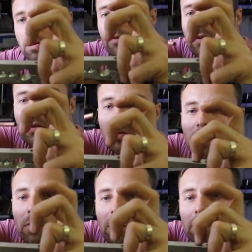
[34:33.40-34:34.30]
then obviously
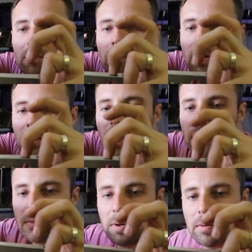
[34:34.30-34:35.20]
two much
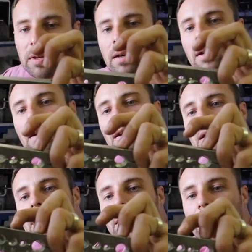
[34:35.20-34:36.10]
larger pipes here.
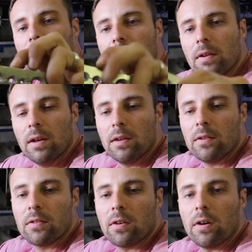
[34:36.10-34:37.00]
There's
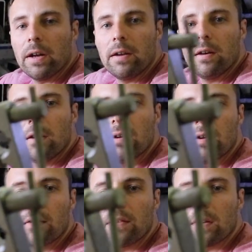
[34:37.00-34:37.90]
inside, I don't
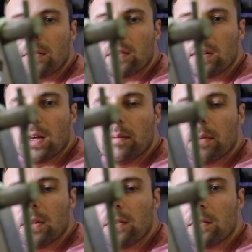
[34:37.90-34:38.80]
know if you can see that,
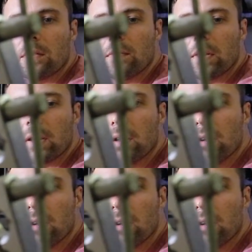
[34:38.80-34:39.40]
but there's sort of like